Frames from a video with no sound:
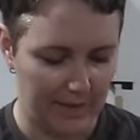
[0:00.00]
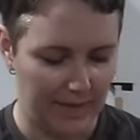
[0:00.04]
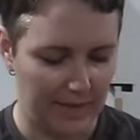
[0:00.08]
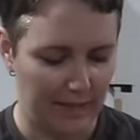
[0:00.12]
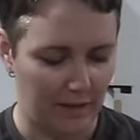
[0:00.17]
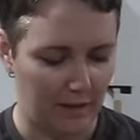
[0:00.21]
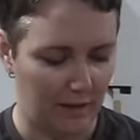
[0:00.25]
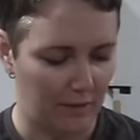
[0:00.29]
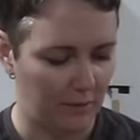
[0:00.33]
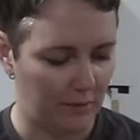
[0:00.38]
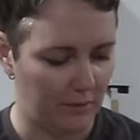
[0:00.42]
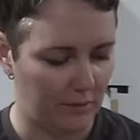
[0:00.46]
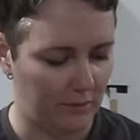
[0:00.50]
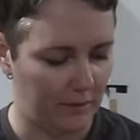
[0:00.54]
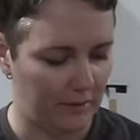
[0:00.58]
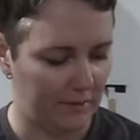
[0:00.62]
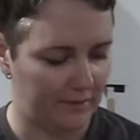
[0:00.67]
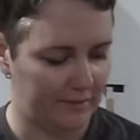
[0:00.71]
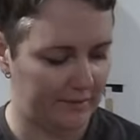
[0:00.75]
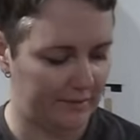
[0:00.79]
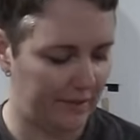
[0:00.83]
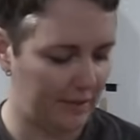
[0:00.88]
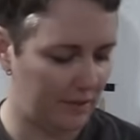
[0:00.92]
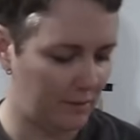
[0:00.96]
Now,
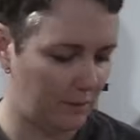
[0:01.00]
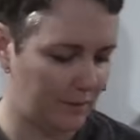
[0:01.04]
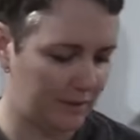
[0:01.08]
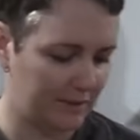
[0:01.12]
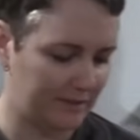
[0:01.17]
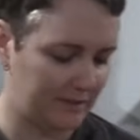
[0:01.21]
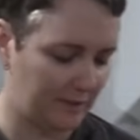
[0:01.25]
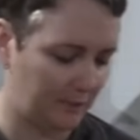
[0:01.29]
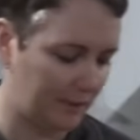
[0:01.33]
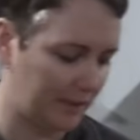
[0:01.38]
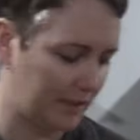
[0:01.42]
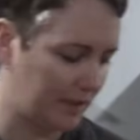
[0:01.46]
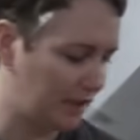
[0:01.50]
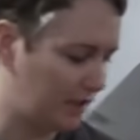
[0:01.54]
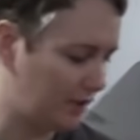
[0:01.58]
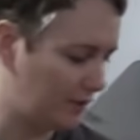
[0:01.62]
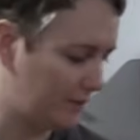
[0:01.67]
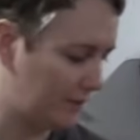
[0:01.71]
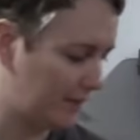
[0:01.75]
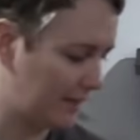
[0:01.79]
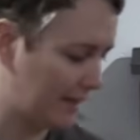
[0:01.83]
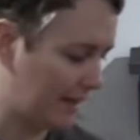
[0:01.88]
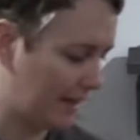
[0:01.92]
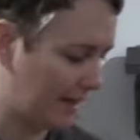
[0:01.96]
let's see the ones that we
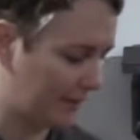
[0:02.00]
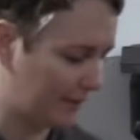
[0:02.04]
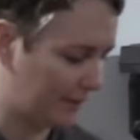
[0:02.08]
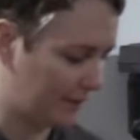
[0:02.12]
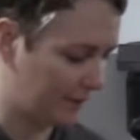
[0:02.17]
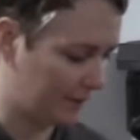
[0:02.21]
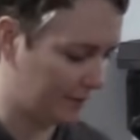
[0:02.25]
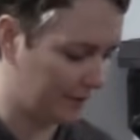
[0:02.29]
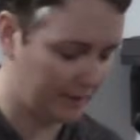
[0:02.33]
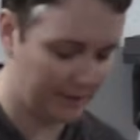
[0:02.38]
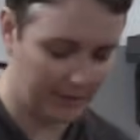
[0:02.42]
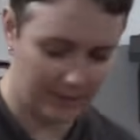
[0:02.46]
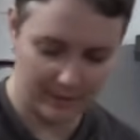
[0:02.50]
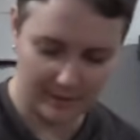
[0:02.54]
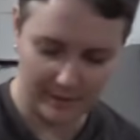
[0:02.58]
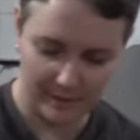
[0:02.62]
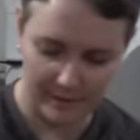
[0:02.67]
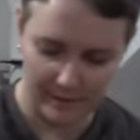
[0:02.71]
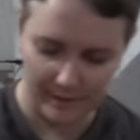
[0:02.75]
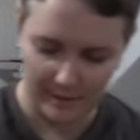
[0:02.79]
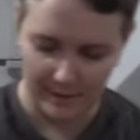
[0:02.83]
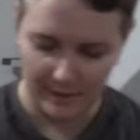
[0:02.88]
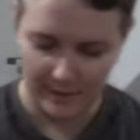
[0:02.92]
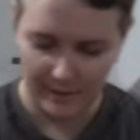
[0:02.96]
glued together
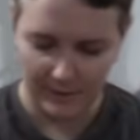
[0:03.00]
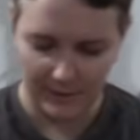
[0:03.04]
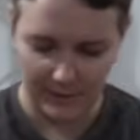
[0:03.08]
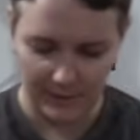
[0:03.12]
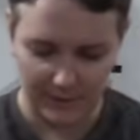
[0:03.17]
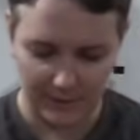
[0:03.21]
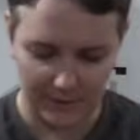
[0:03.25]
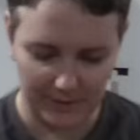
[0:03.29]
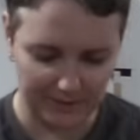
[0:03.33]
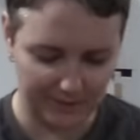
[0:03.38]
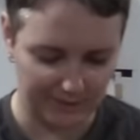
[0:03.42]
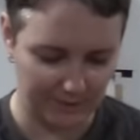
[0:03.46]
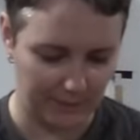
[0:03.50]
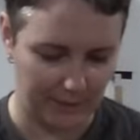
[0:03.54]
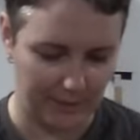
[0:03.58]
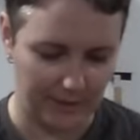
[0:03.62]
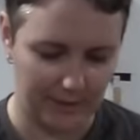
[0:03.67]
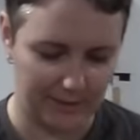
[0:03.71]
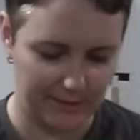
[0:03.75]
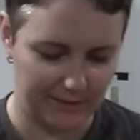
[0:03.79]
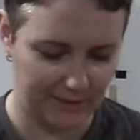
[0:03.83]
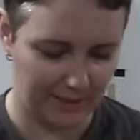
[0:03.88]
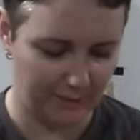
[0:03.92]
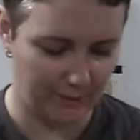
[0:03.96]
this way.
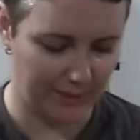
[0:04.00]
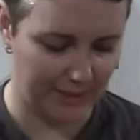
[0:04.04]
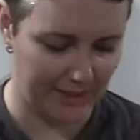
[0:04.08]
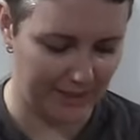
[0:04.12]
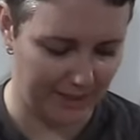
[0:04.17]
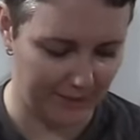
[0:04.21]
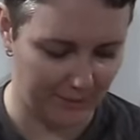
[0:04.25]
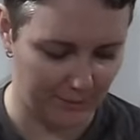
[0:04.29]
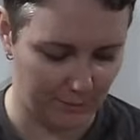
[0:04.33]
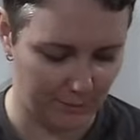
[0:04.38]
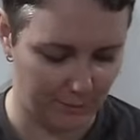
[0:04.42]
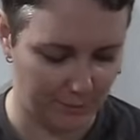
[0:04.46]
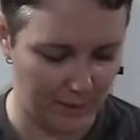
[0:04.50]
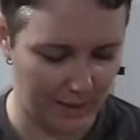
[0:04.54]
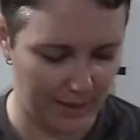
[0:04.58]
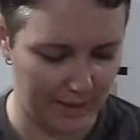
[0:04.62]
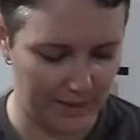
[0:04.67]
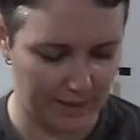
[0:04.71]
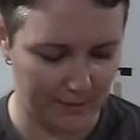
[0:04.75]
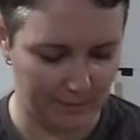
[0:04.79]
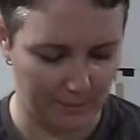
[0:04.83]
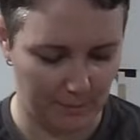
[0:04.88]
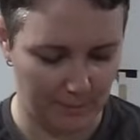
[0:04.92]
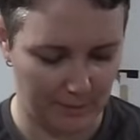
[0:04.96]
Let's see if we can even
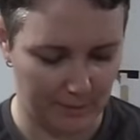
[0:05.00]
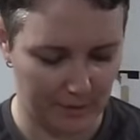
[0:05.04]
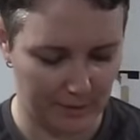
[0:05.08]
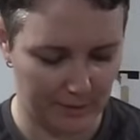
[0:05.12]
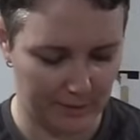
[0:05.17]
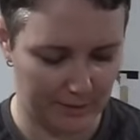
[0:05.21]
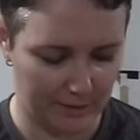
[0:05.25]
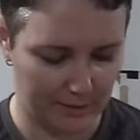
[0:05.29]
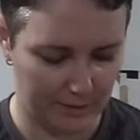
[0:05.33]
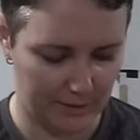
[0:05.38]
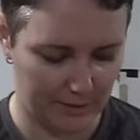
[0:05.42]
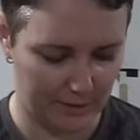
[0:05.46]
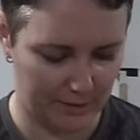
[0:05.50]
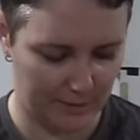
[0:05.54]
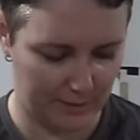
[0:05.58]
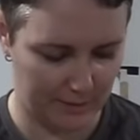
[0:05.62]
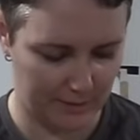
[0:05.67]
pry them apart.